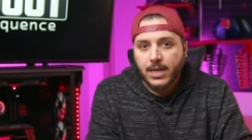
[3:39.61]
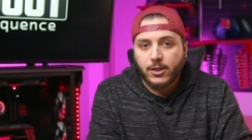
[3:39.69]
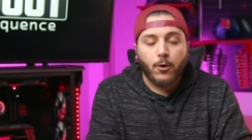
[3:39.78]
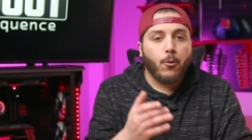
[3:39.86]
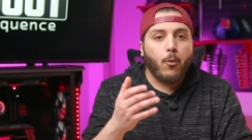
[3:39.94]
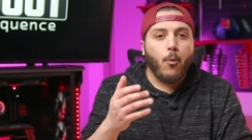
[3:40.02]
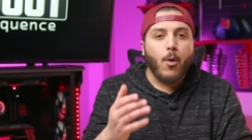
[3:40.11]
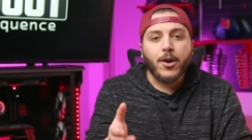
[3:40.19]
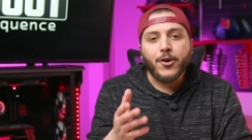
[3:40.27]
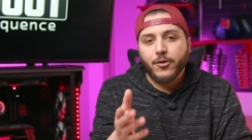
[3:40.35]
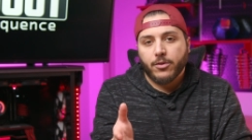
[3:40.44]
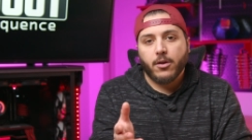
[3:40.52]
So
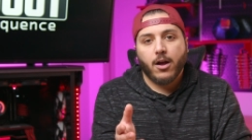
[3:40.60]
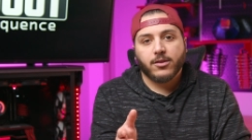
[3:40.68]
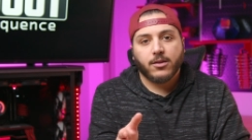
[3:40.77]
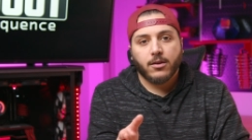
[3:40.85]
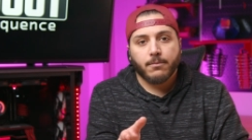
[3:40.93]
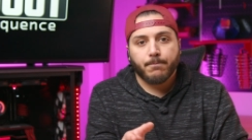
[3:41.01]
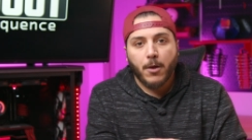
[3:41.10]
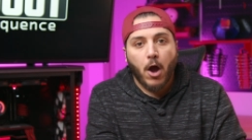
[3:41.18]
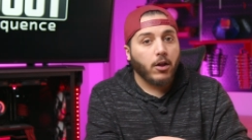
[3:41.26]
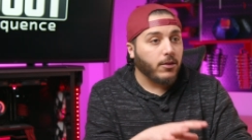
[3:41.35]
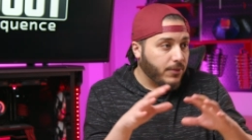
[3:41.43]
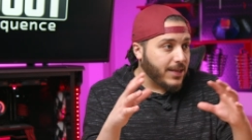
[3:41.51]
what are your thoughts on
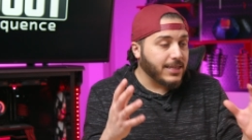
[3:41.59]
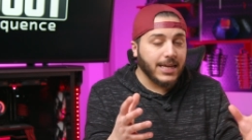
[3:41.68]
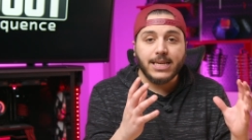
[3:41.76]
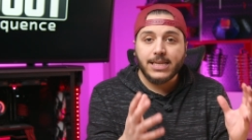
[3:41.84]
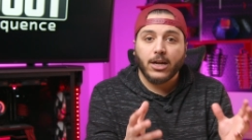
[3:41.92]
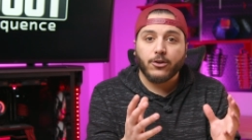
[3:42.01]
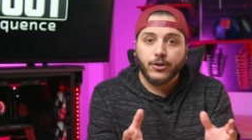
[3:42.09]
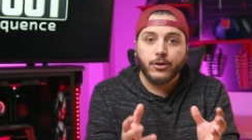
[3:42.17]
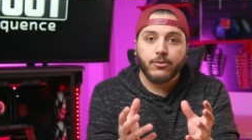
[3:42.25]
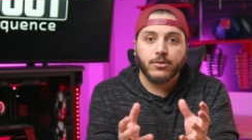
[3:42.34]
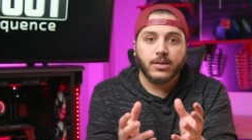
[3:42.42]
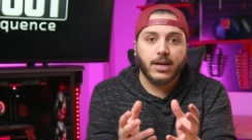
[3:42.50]
all of these Intel
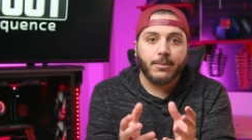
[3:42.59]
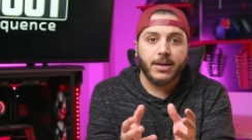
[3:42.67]
news? I